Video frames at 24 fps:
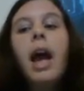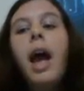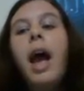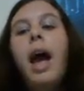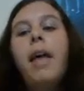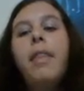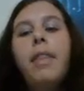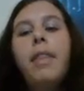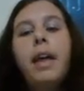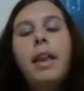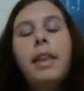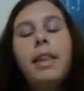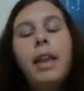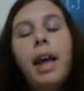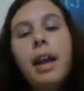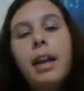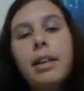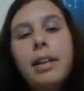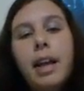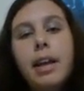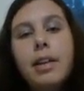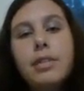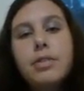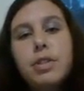And then that
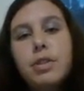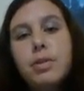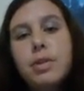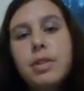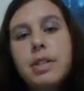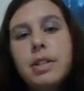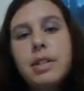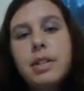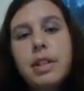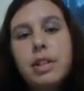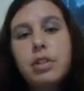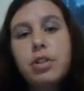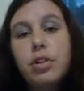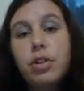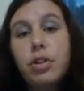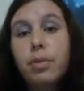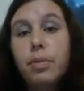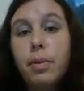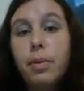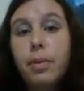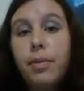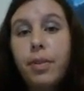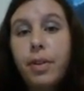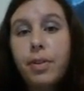allows you as a teacher to
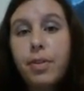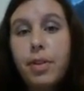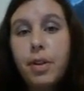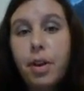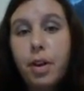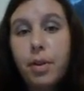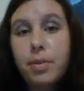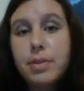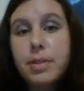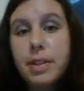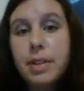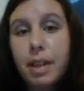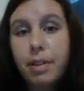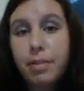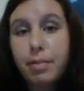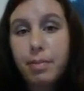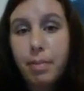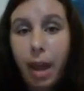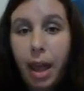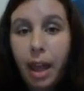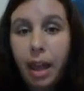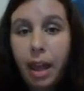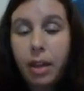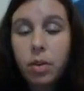review the notes they've
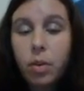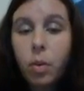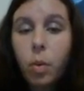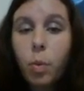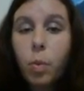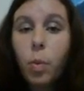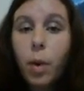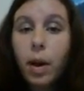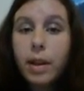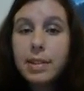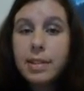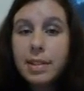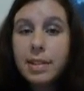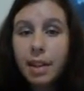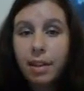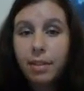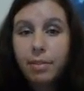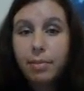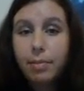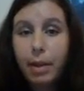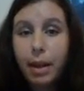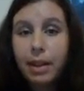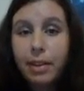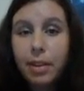made. Once they've
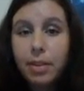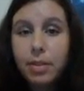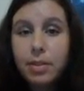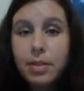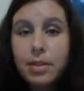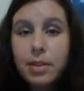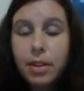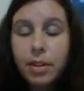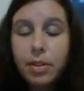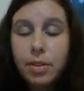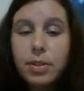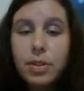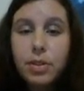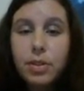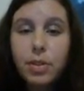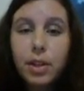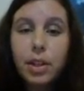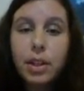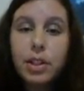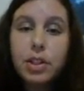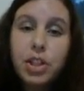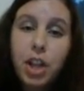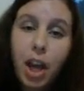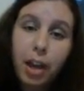made those notes, you
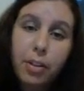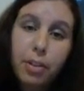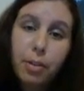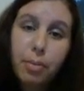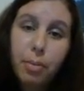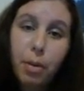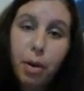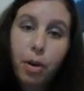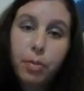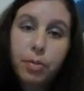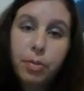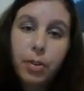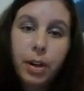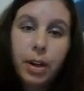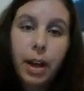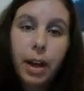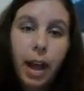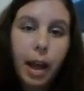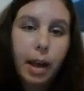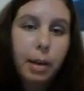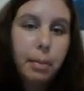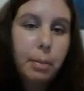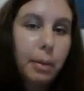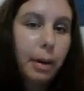can check them over.
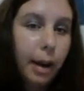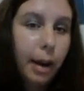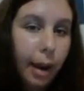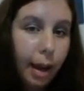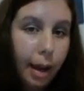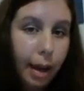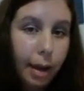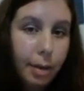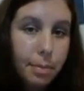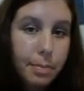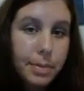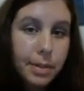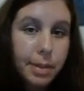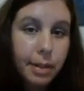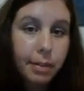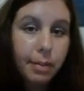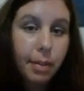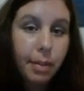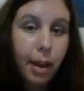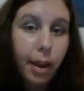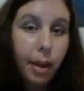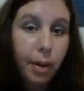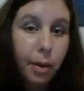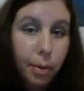And perhaps if
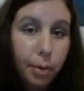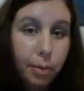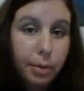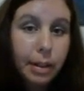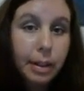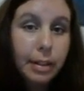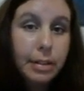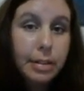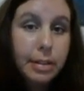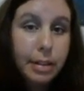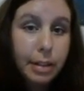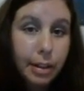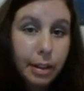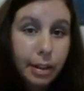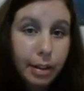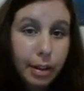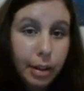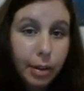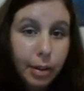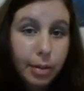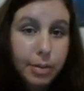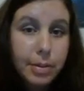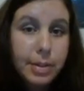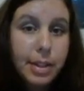they only took
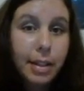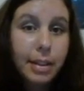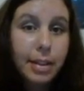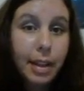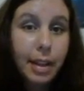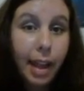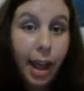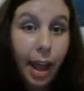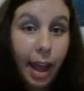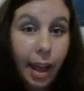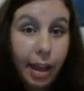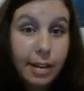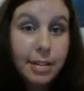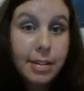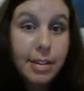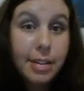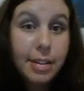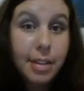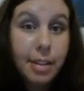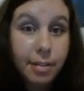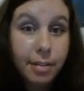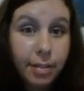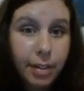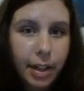notes at the end of
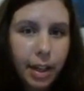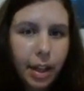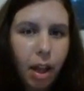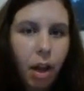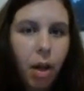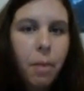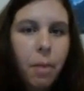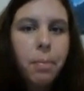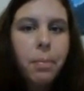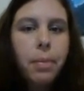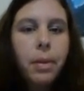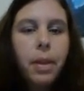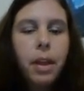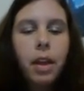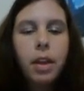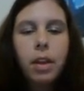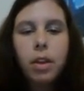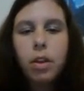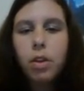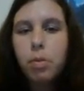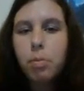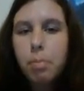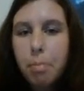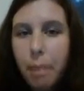the video,
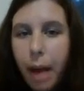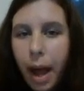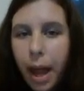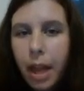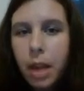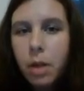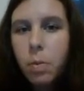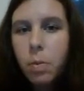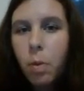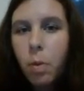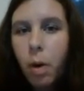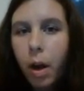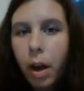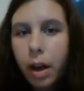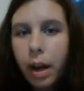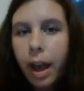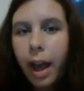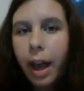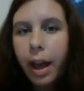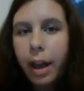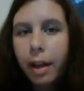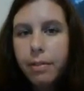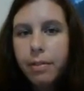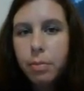you might want to
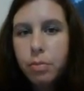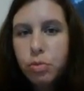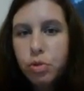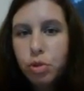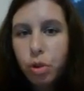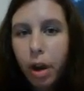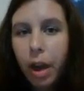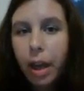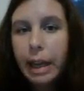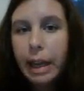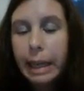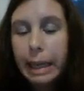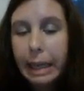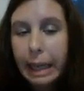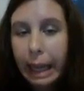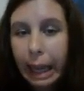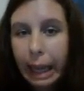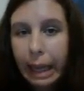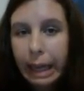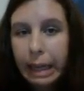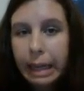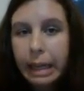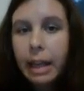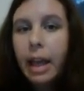have them try
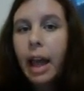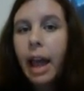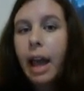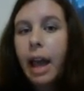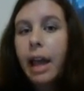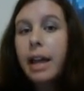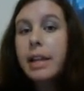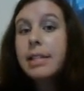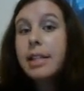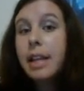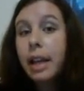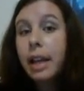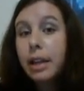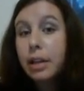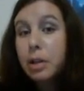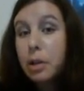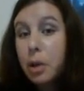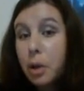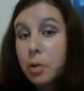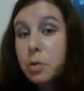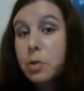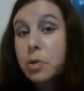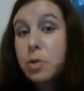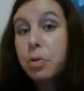again and take
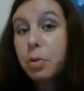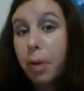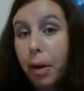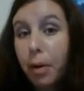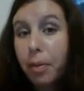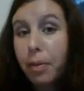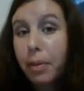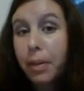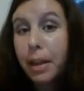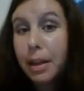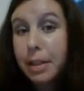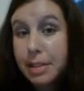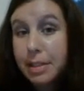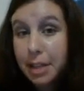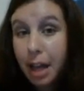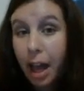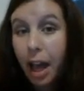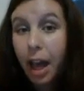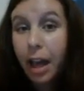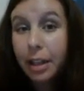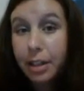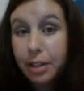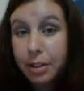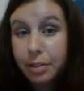notes throughout the
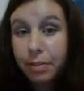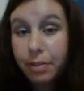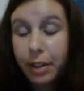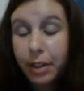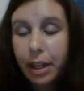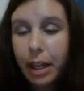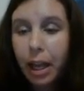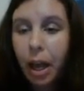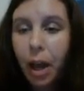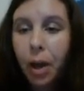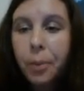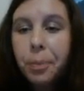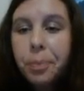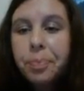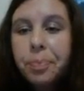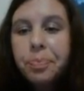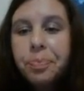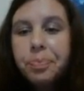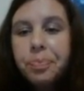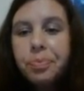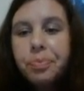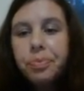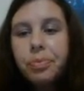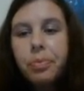entire video.
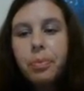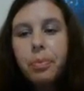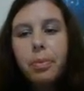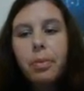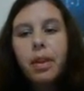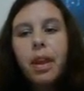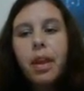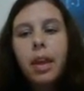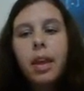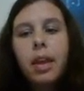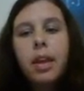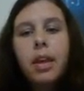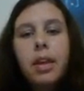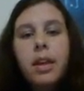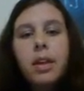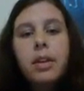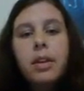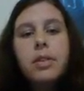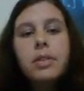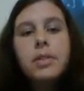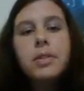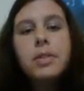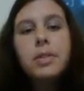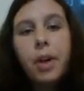
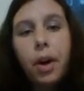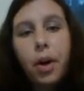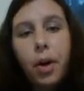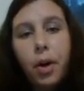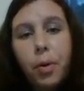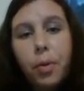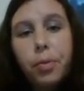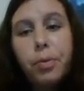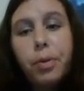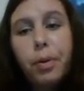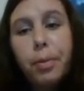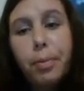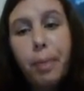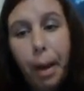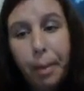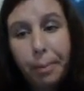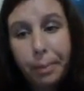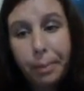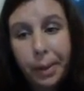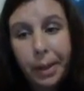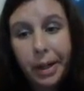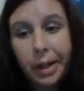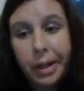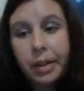So
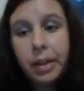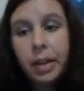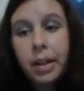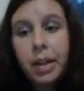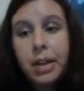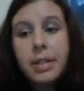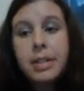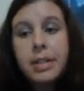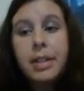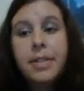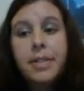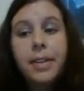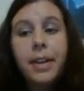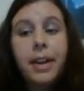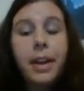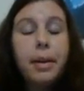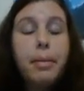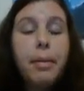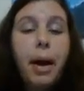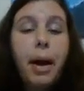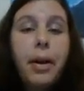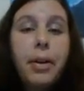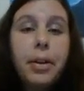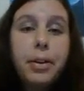remember to think
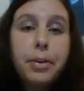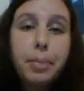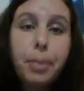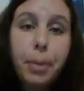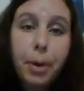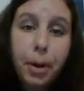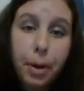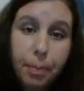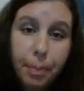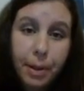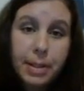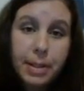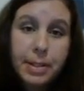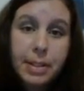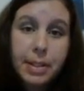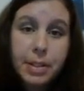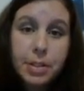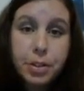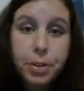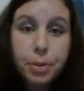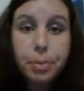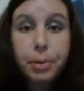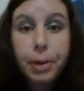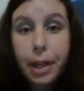about your purpose
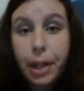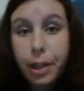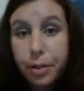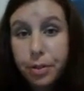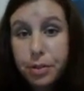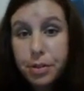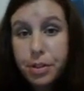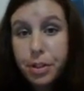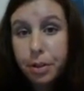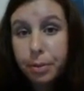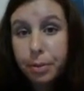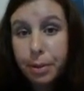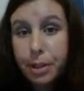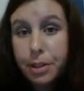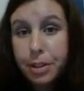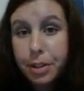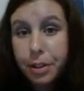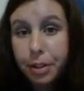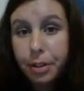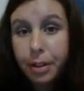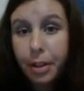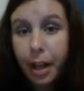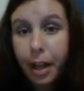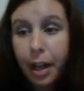as you bring YouTube into
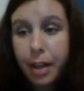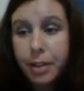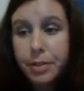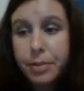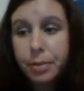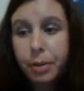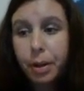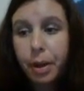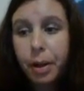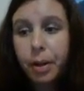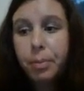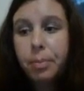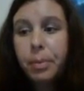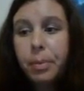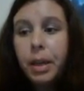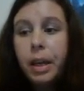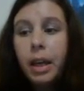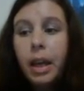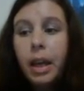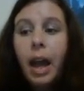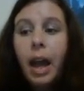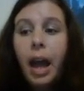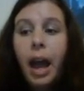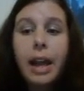your classroom.
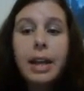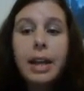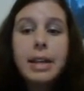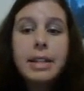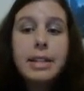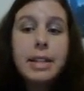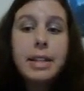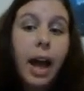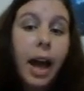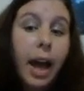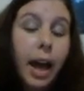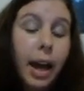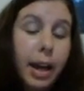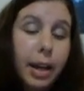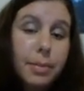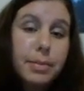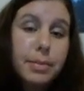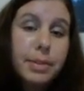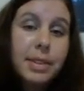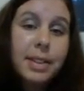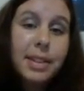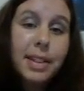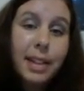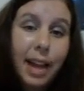At
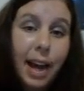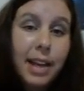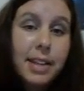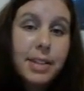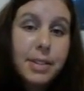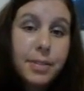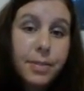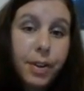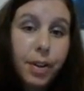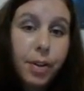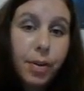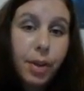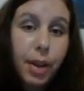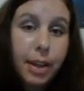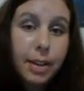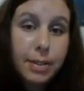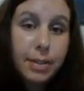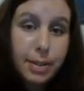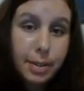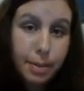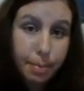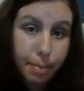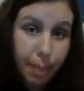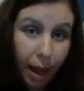times, class viewing
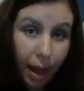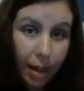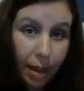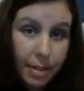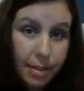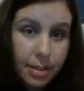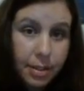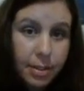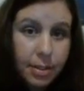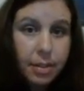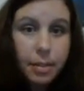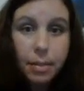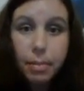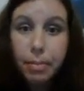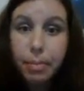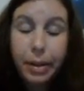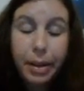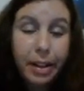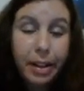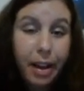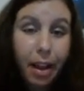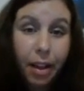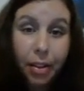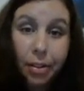is the best,
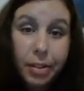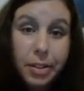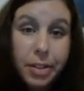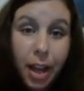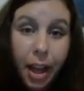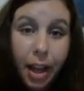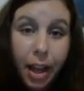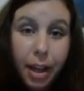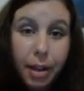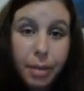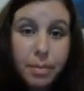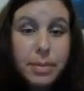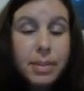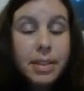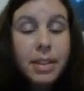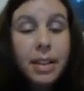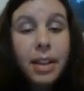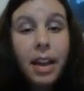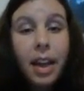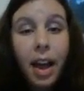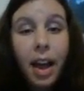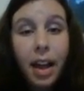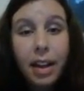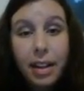but in other times,
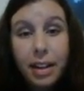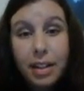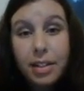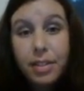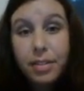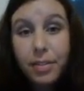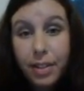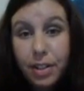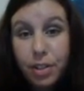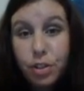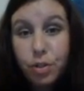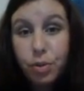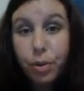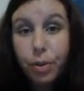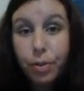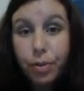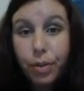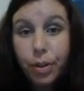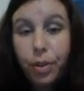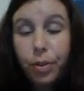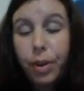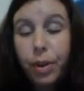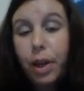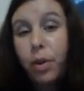an individual
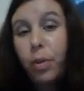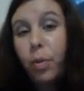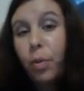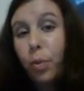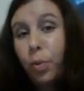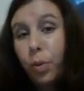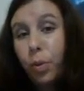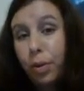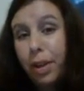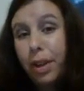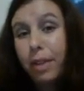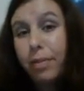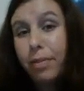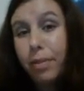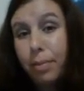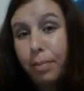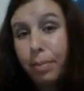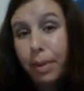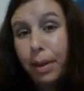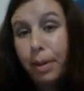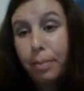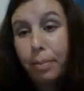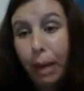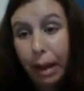viewing would even
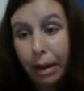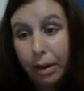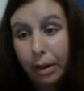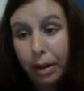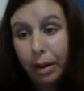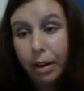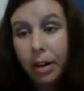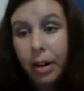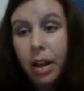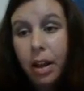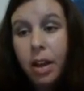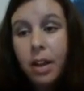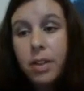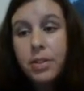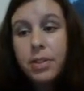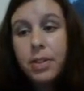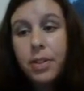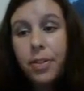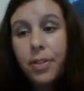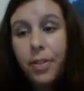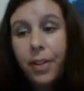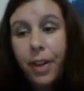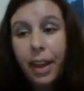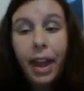be better. So
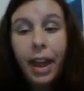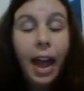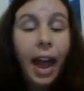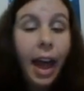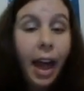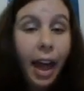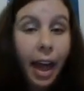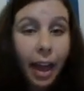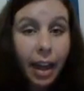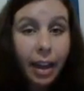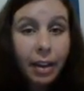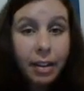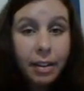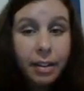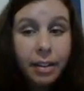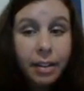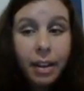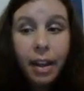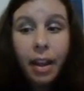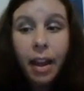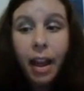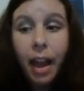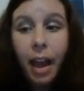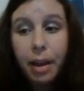think ahead
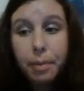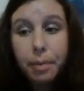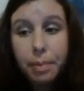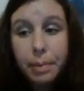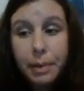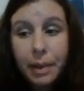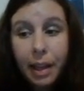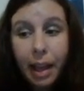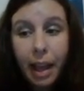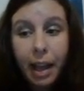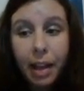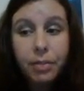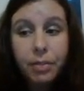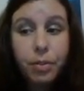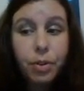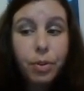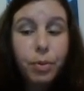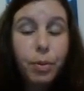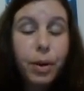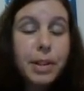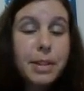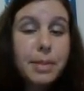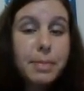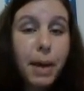and plan for
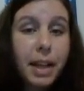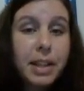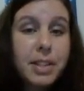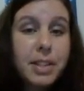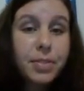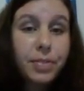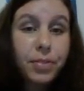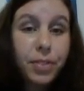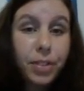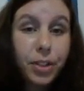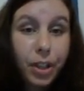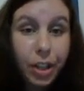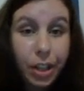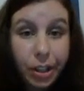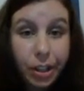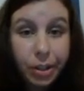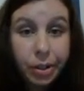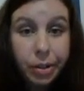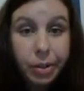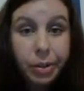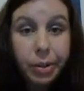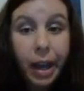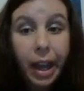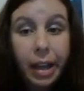what's best for
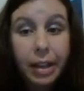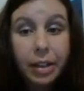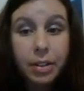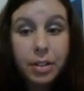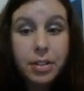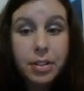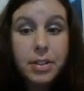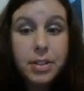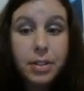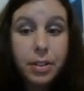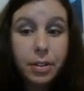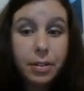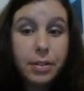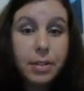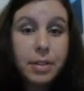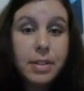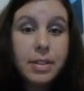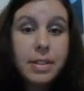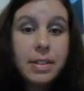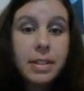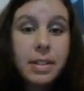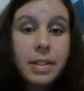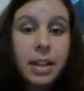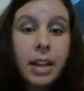you and your
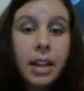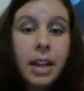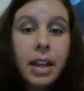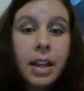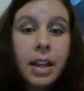students.